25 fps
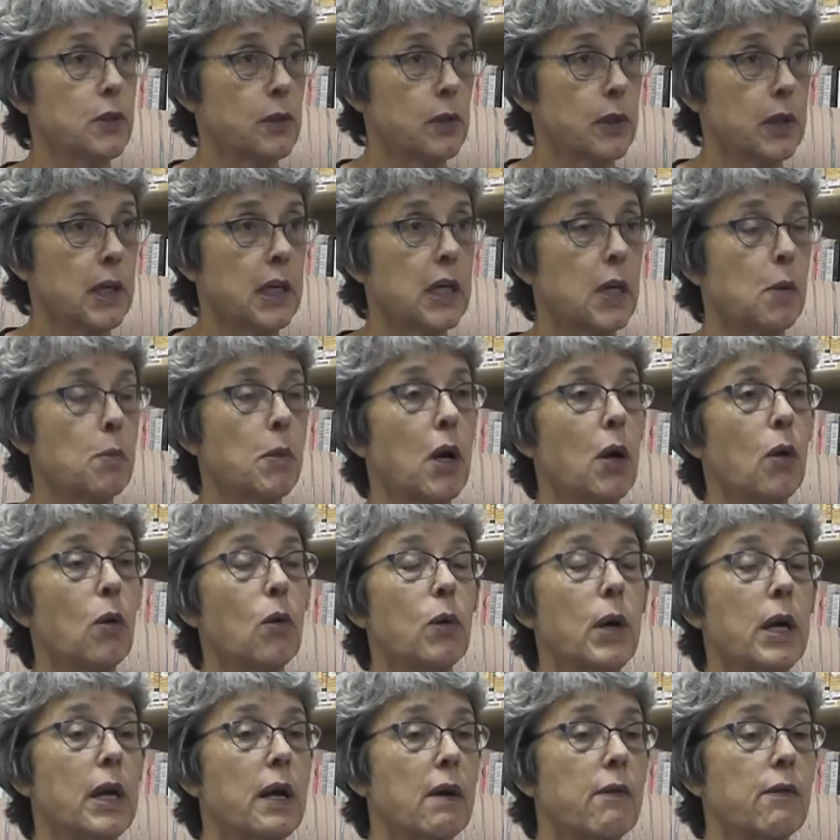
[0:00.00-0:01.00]
chemo,
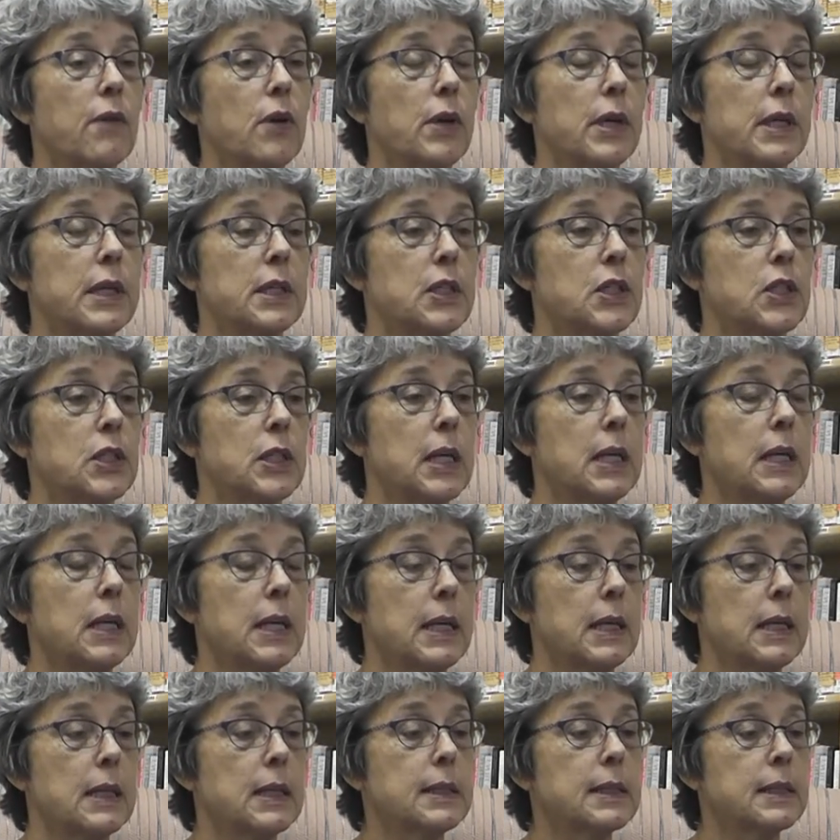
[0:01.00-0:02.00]
whatever it is she
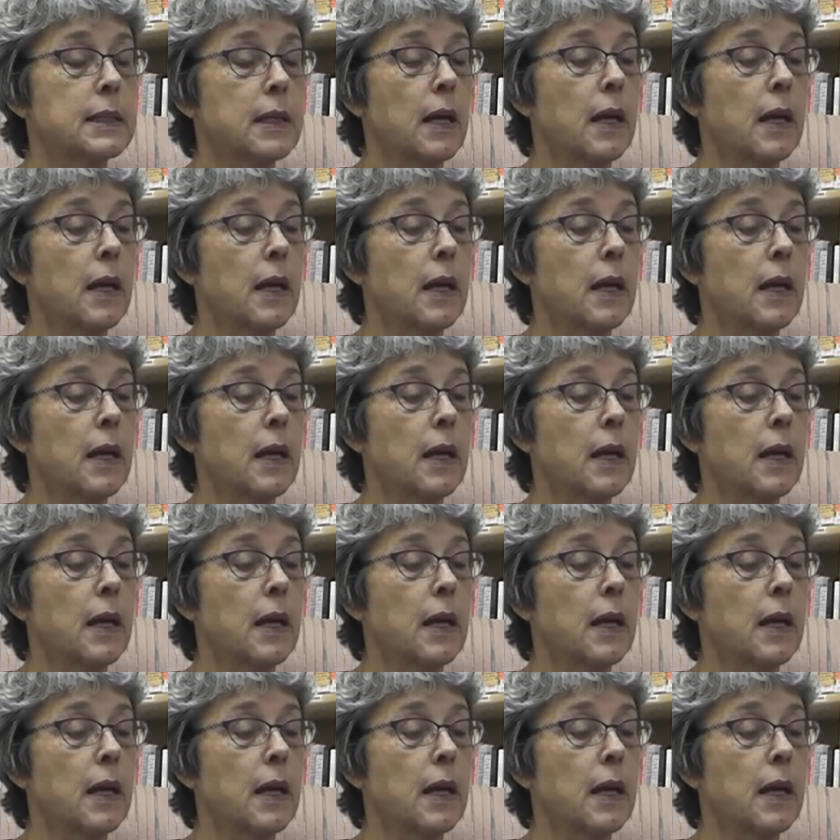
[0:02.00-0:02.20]
needs.